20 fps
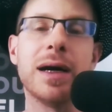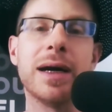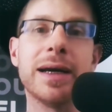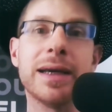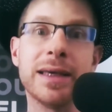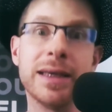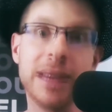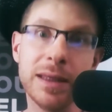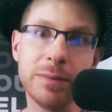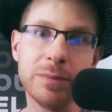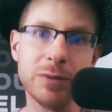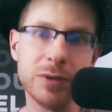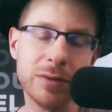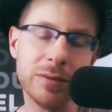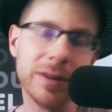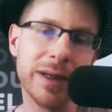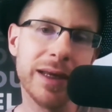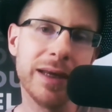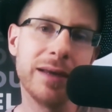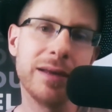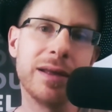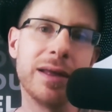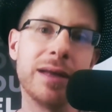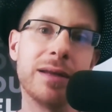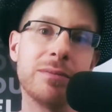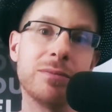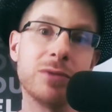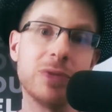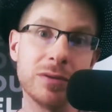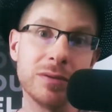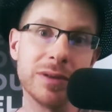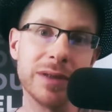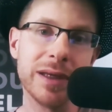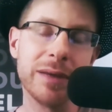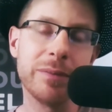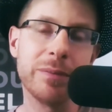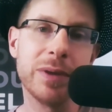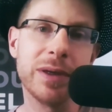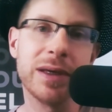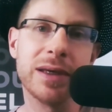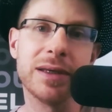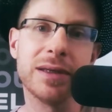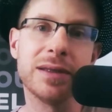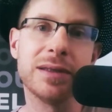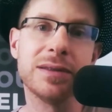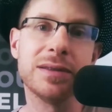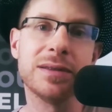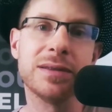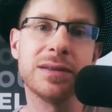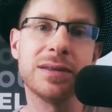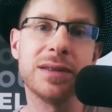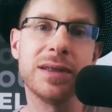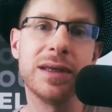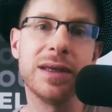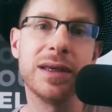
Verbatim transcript: I keep doing it, and I'm doing it because